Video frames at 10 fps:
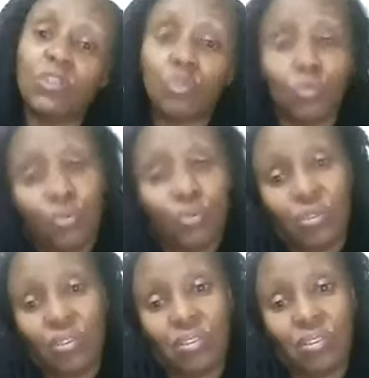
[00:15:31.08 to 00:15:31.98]
true,
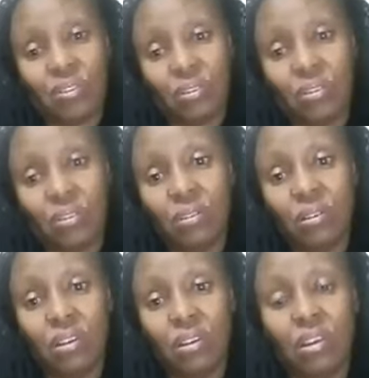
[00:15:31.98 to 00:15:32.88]
you know?
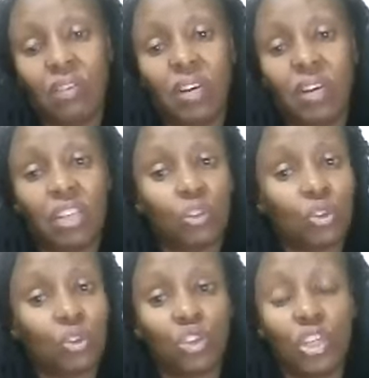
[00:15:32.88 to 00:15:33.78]

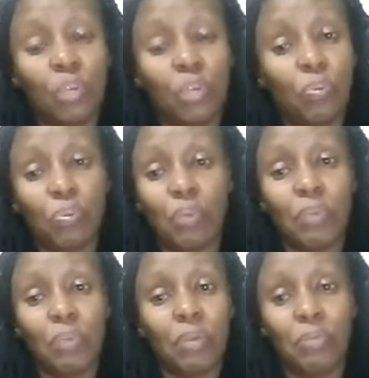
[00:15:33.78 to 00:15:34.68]
Relationship,
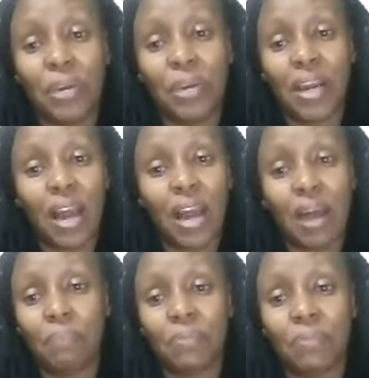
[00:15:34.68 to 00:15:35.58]
maybe
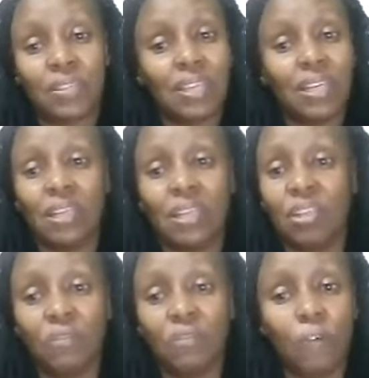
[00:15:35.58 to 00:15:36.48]
breakups,
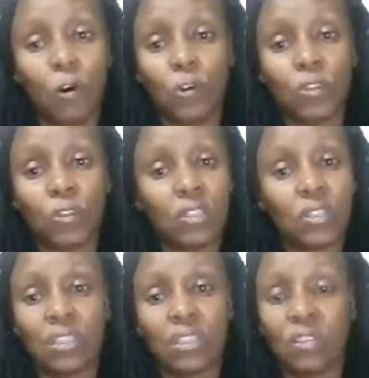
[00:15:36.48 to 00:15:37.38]
divorce,
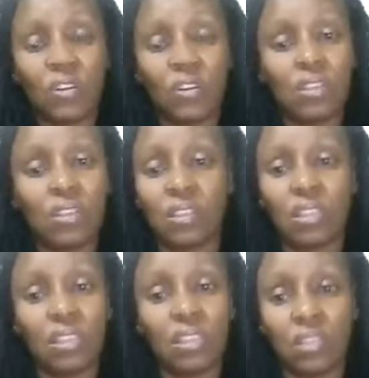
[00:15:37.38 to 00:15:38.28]
you know?
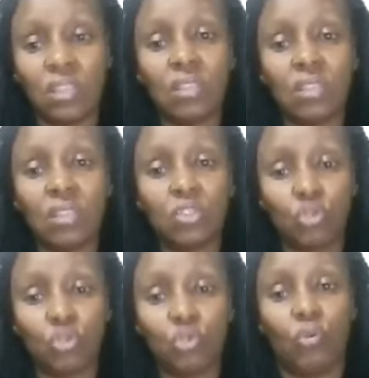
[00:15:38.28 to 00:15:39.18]
It's
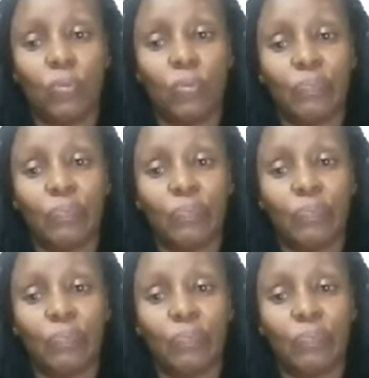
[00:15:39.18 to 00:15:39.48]
true,